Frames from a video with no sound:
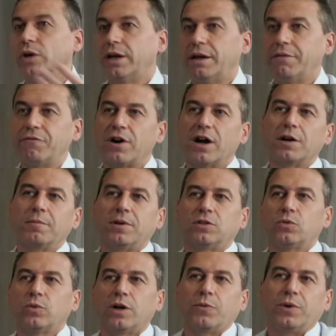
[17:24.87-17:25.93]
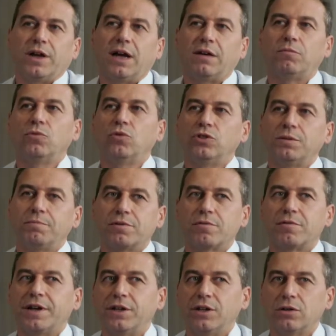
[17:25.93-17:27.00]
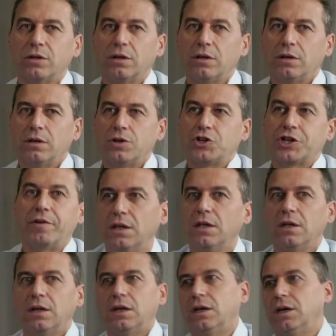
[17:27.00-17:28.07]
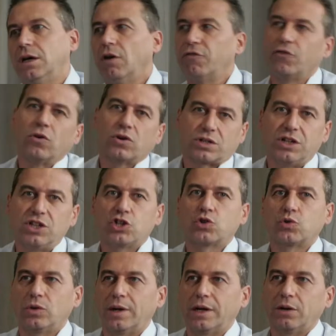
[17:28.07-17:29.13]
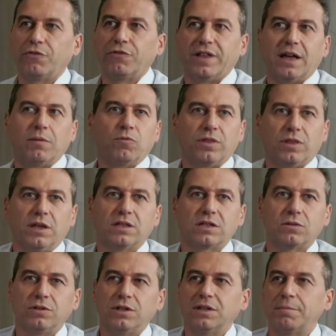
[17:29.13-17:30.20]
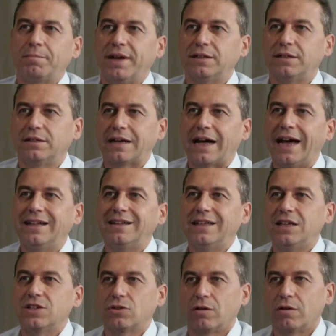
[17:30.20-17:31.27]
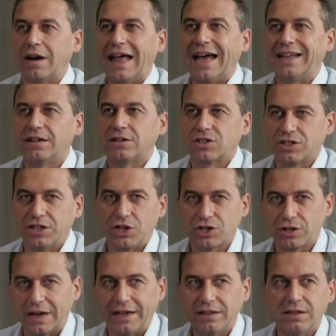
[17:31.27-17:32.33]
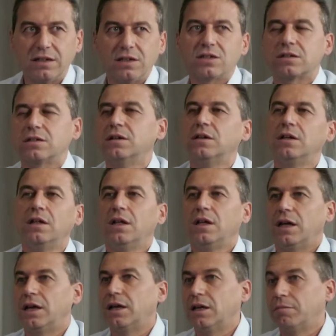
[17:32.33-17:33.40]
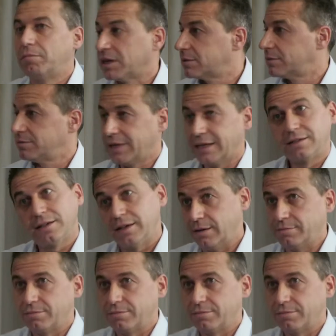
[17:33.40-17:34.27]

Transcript: environment where we have multiple radio, shared, of course, each one of them with its own independent IDs or liner station IDs. But let's say,